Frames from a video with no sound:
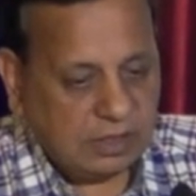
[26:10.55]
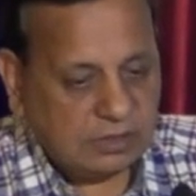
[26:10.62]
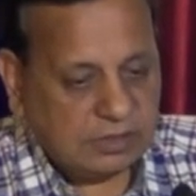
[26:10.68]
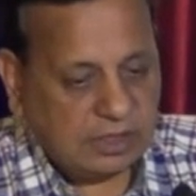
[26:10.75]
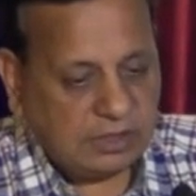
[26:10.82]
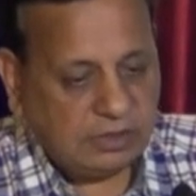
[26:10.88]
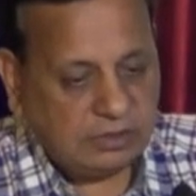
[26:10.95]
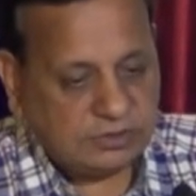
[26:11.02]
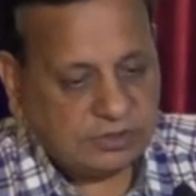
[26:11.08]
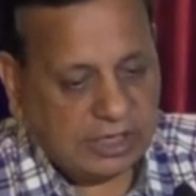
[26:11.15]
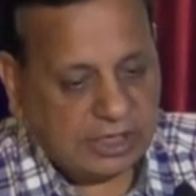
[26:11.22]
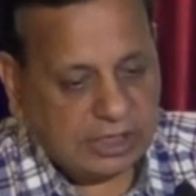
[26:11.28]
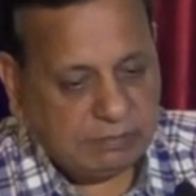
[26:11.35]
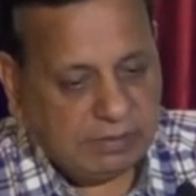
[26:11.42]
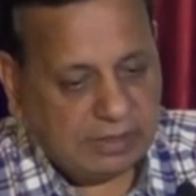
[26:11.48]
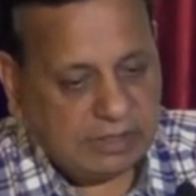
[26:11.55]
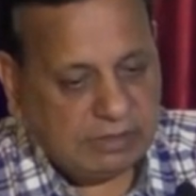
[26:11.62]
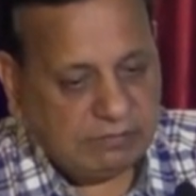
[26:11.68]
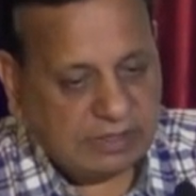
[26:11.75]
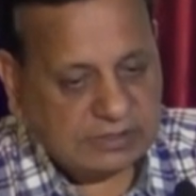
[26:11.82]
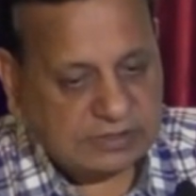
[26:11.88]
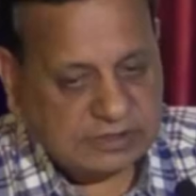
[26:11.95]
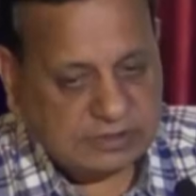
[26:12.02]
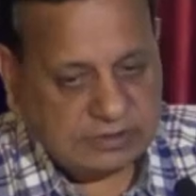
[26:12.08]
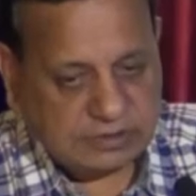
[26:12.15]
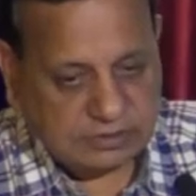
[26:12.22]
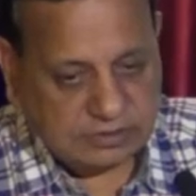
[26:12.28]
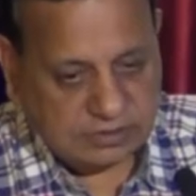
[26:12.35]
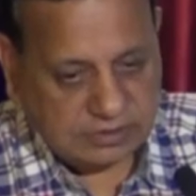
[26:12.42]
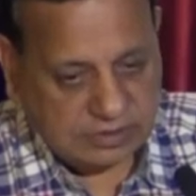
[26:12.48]
Then centrimac
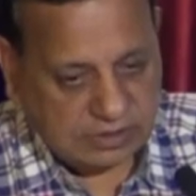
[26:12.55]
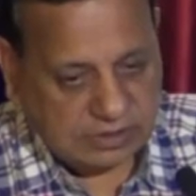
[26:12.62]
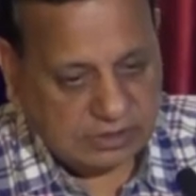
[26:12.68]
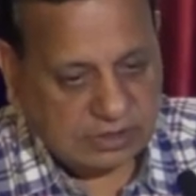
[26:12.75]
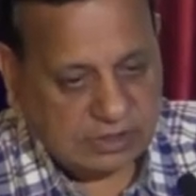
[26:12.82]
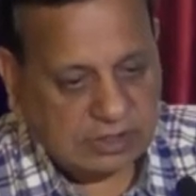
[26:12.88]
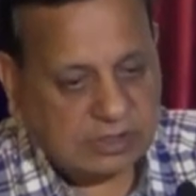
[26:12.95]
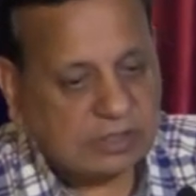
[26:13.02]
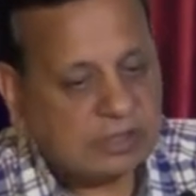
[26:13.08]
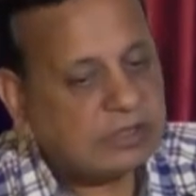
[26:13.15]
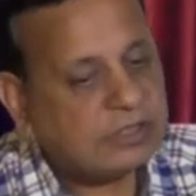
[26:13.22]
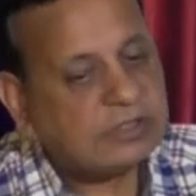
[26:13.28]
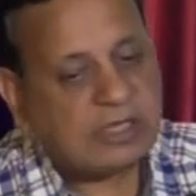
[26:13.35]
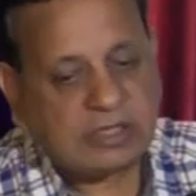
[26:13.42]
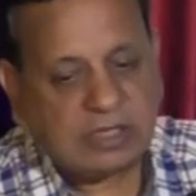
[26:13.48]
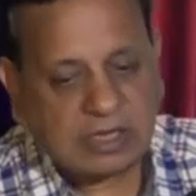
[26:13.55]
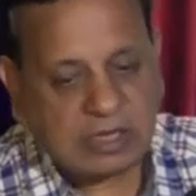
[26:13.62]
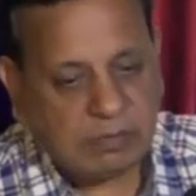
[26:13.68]
devices, these are the